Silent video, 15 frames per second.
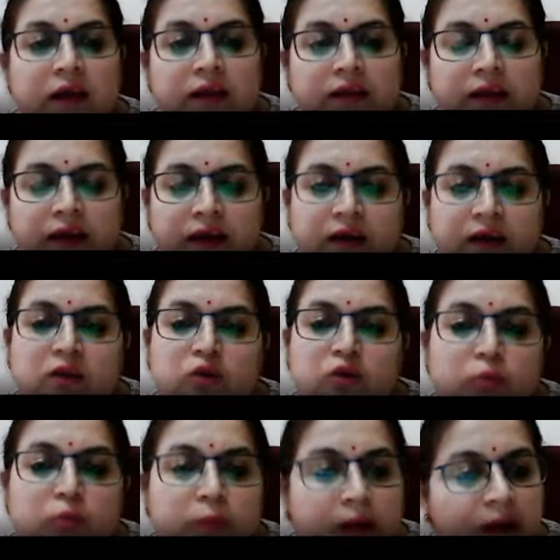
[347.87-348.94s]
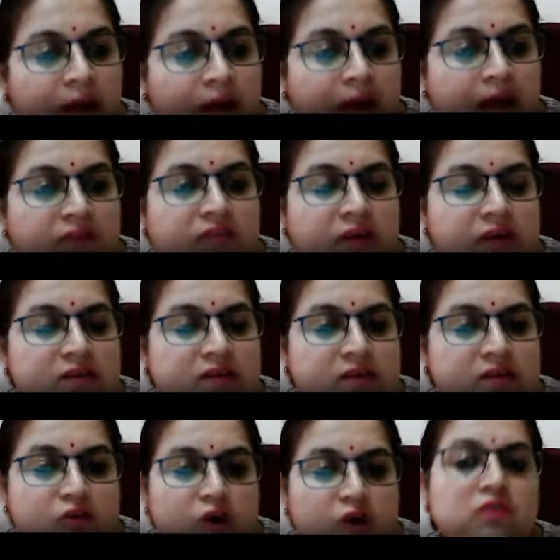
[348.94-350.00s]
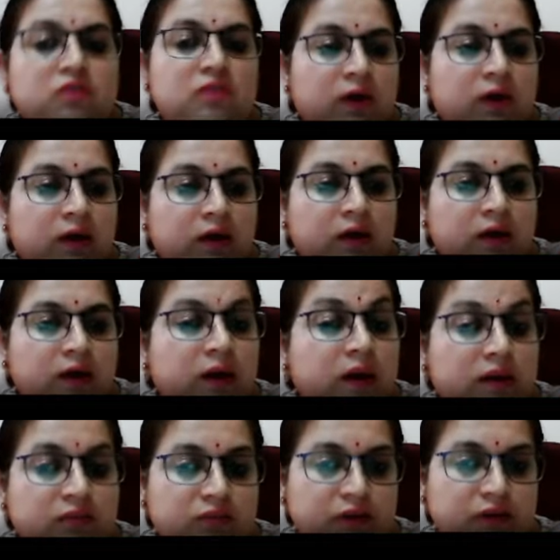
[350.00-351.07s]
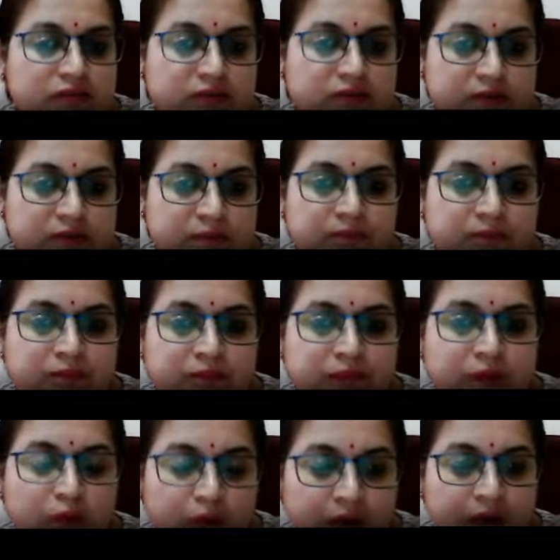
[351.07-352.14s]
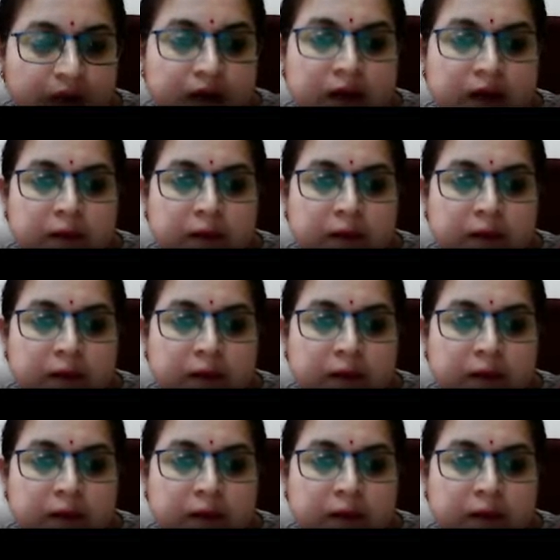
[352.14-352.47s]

there you may have cases of heat waves. Okay.